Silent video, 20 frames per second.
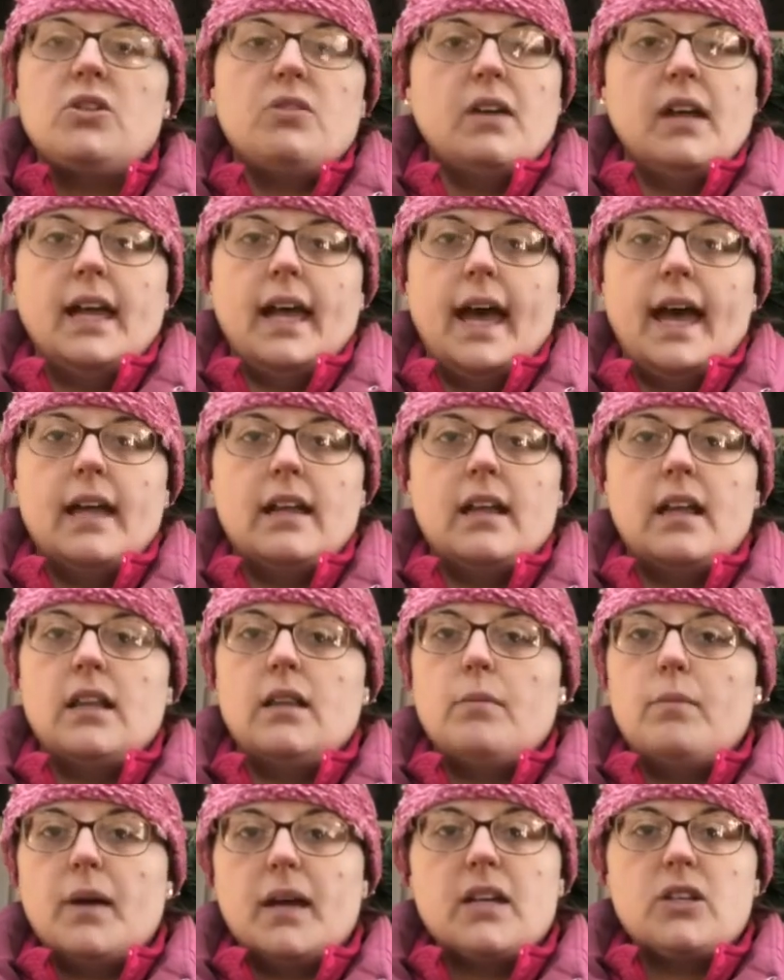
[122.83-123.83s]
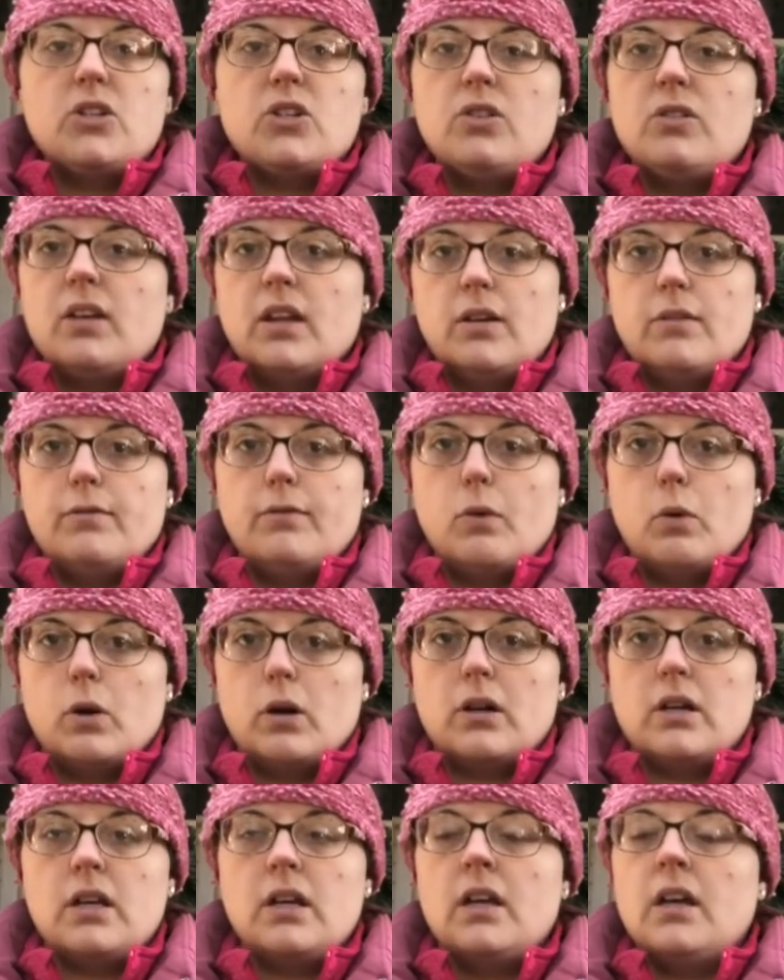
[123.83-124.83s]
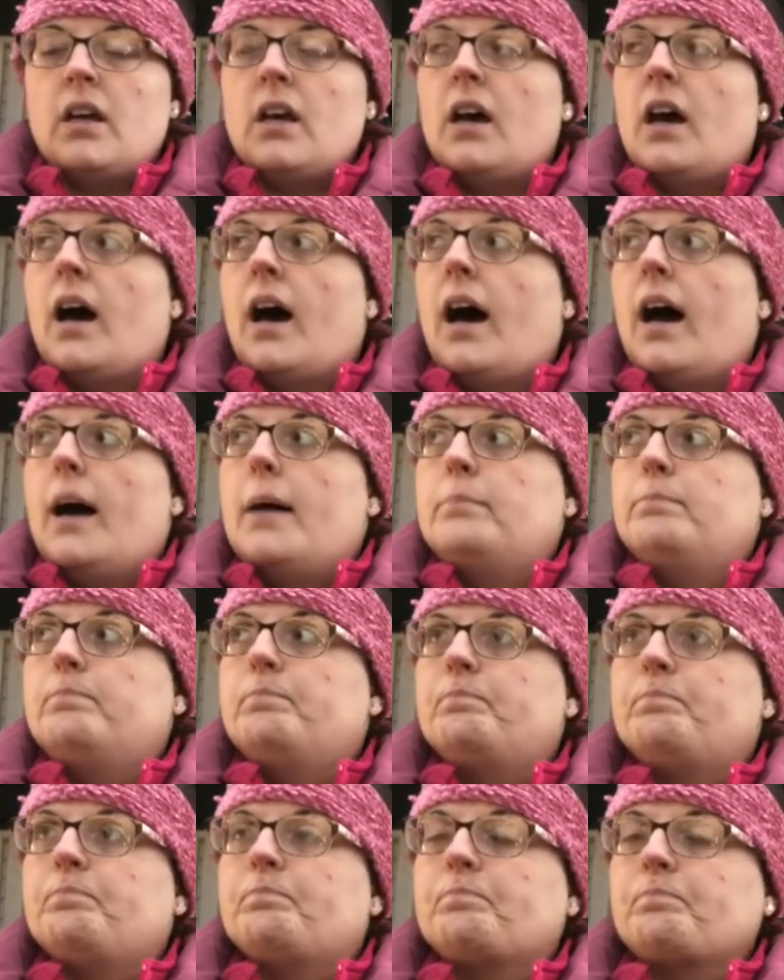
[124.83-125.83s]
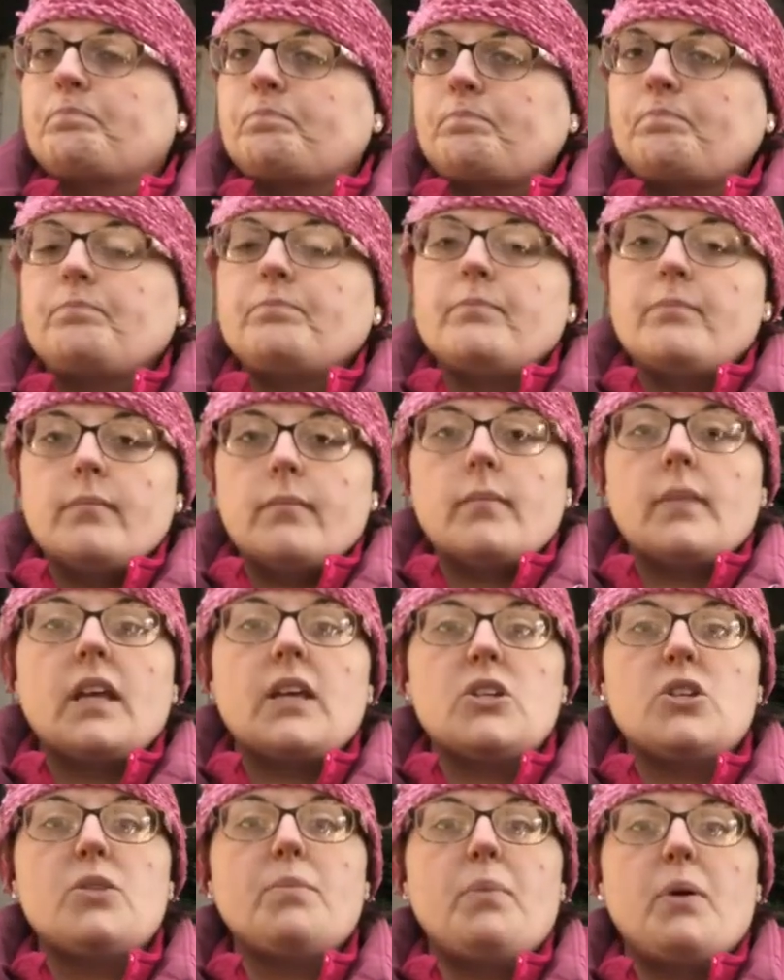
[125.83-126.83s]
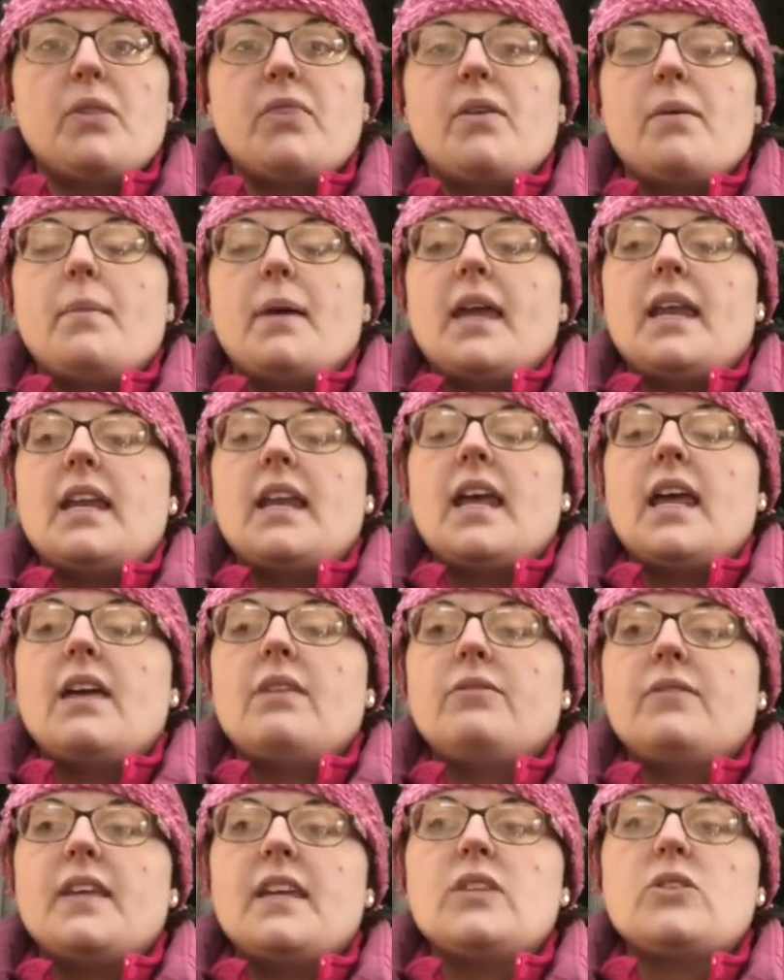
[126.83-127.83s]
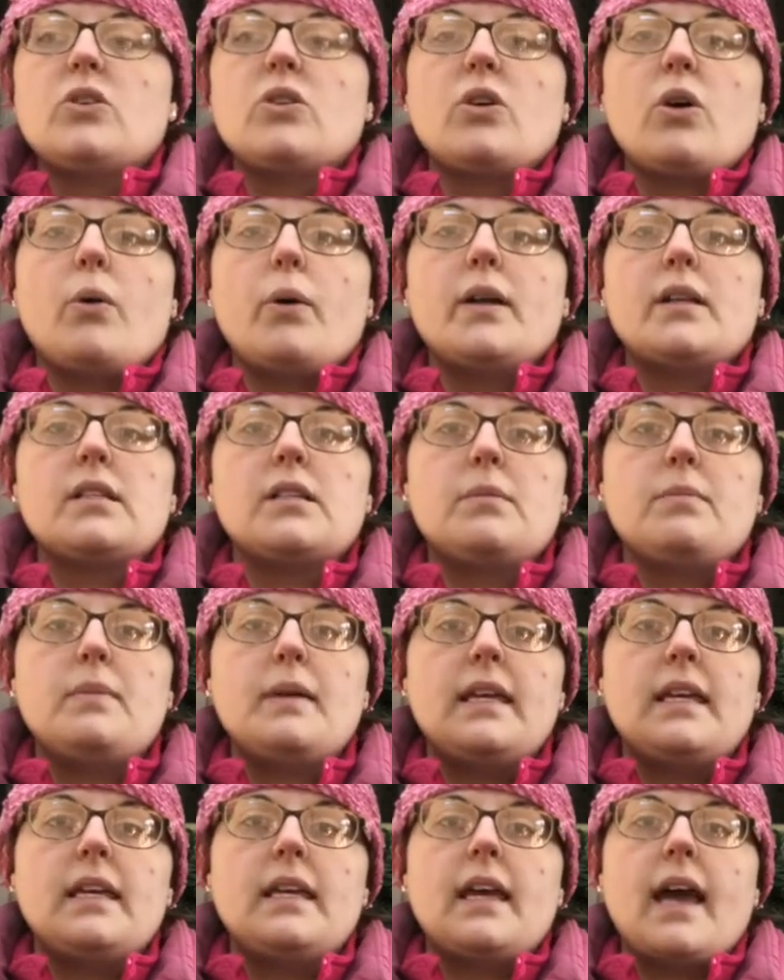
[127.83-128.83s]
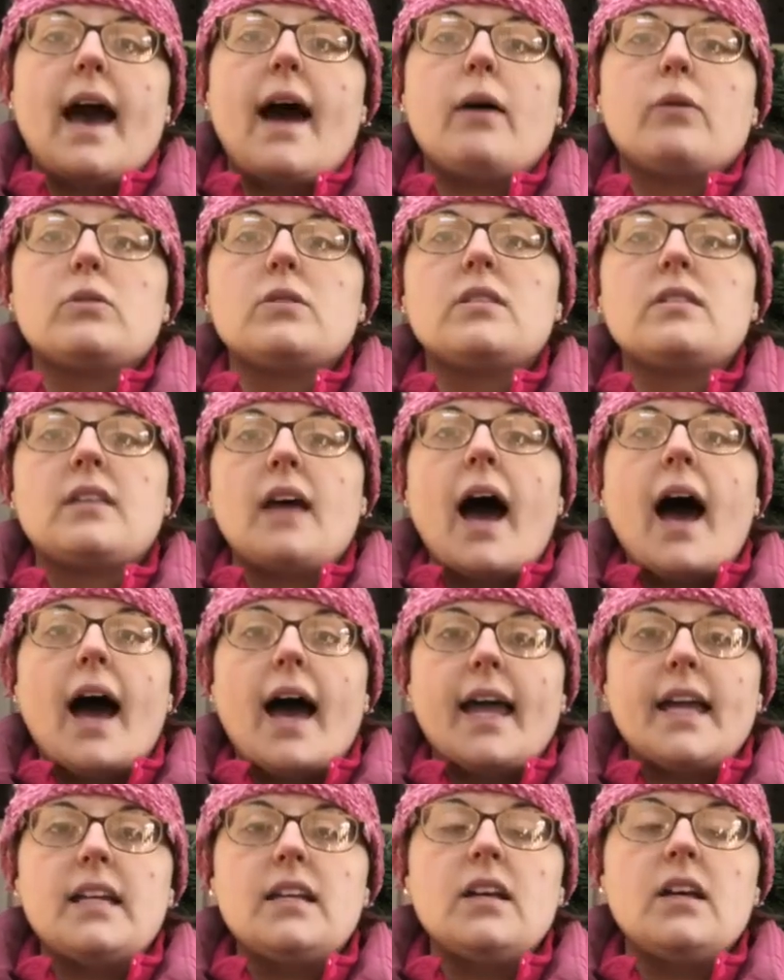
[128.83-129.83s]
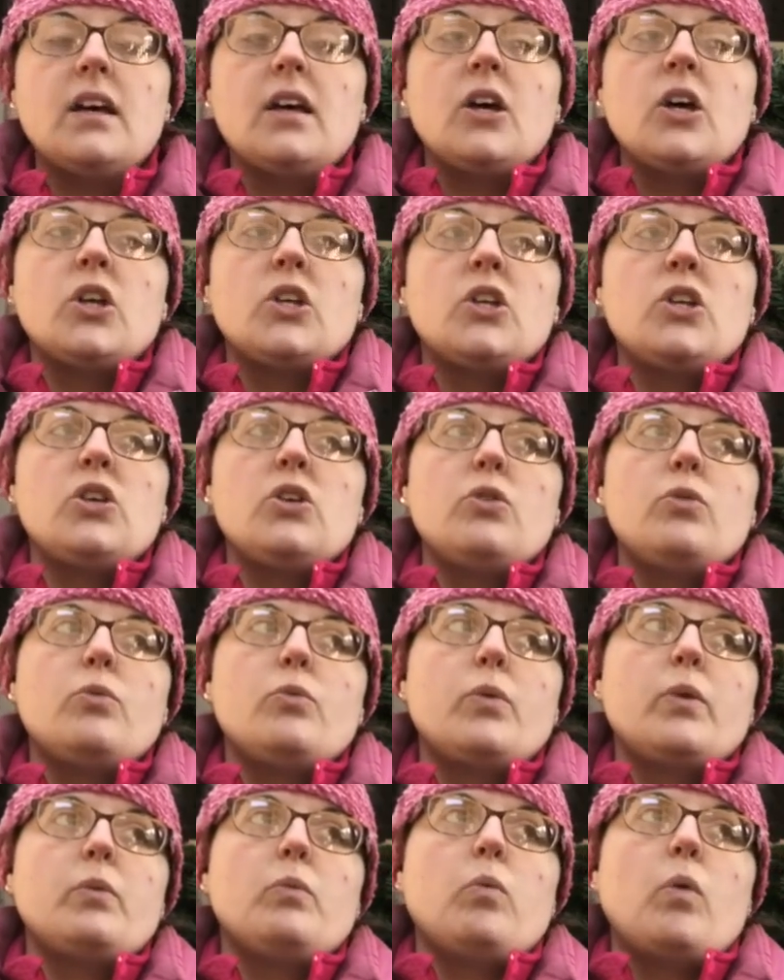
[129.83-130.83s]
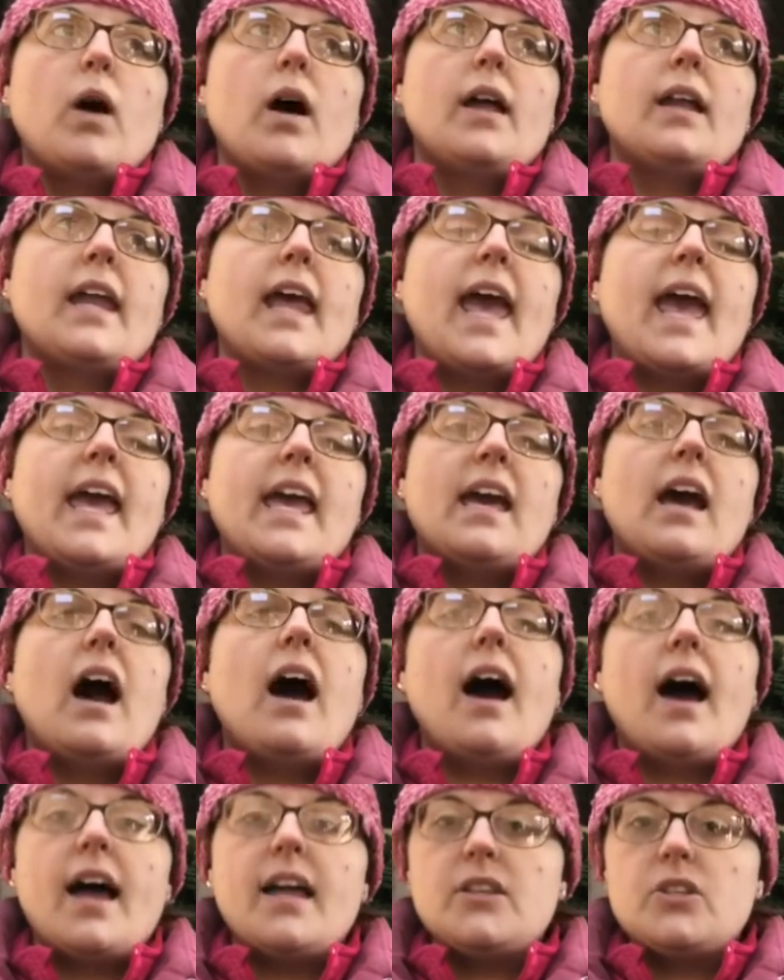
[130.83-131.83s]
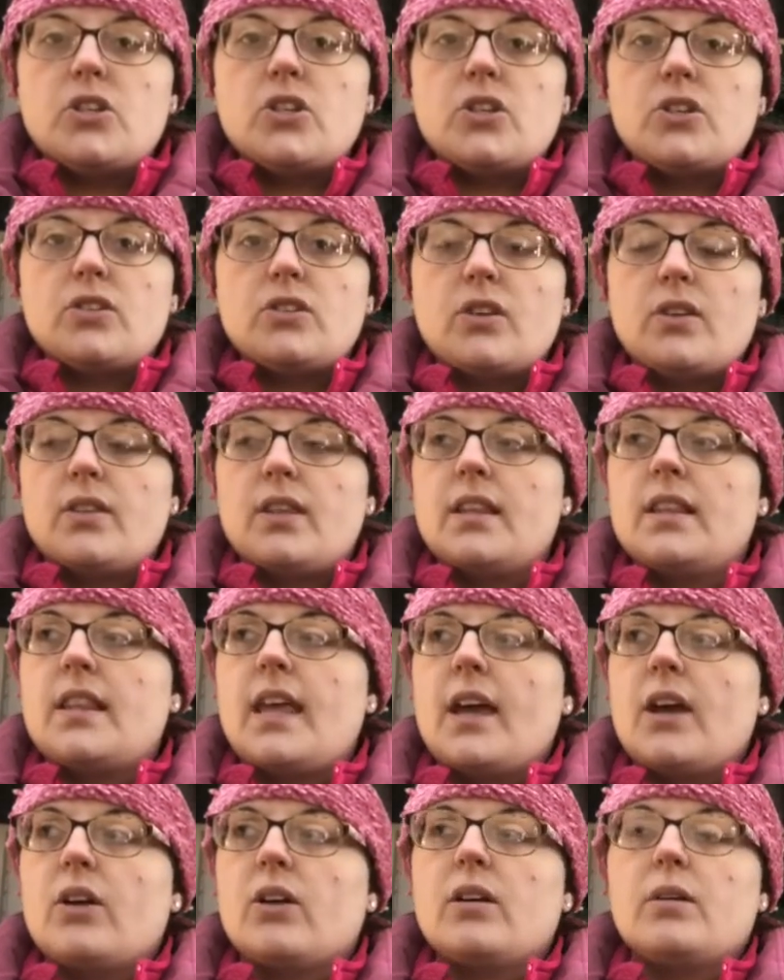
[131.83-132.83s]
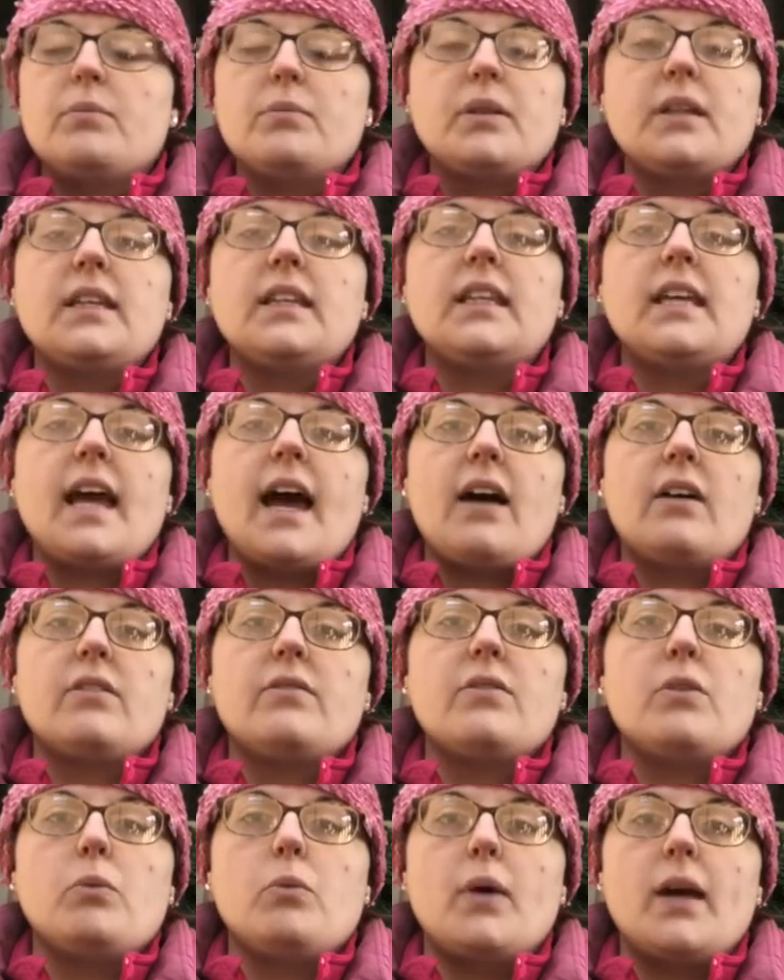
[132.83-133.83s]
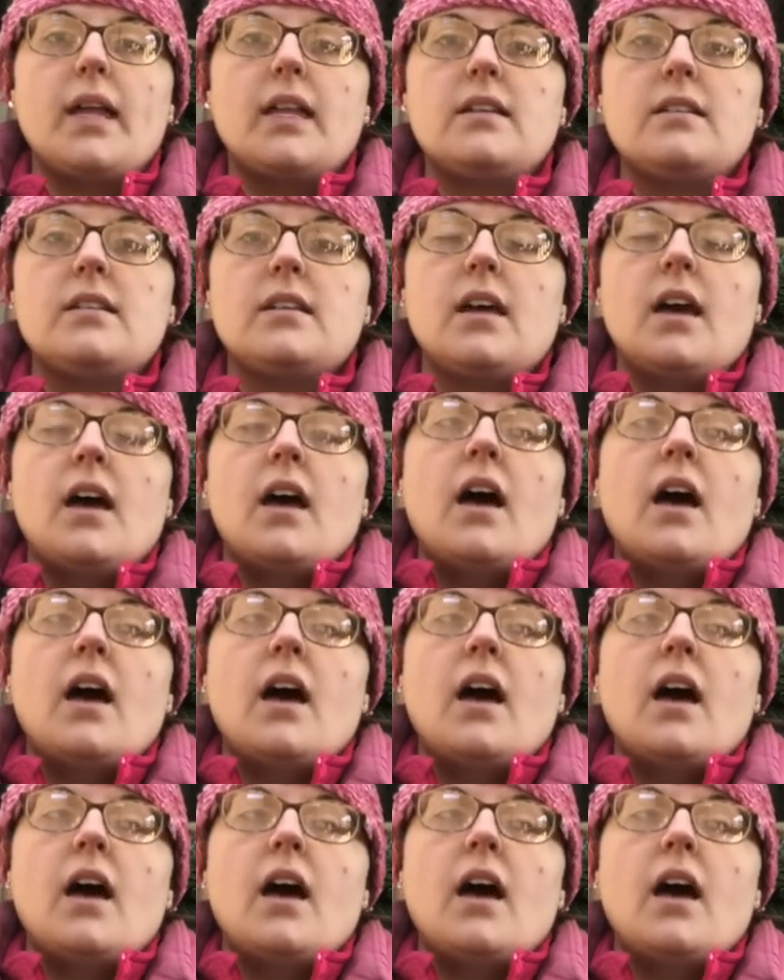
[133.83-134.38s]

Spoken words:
you can get and the biggest you can afford to put them in. If these are going to be outside, you would want a hutch so that they are completely out of the wind.